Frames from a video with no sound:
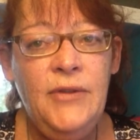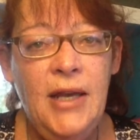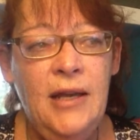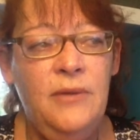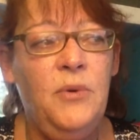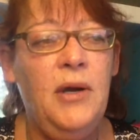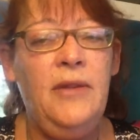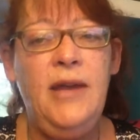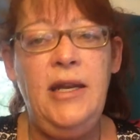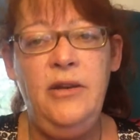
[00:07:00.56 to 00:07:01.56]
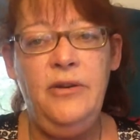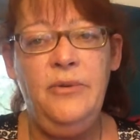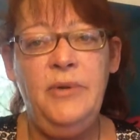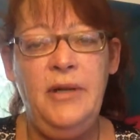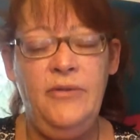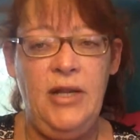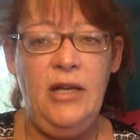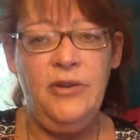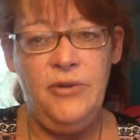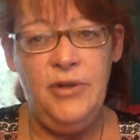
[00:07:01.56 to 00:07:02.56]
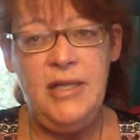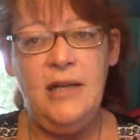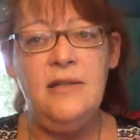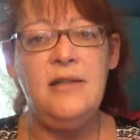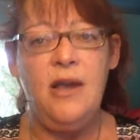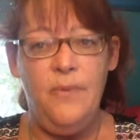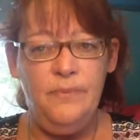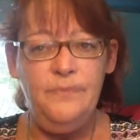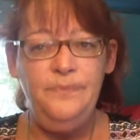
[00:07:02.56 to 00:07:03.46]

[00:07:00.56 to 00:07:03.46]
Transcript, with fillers: than what they do whenever they look through a telescope.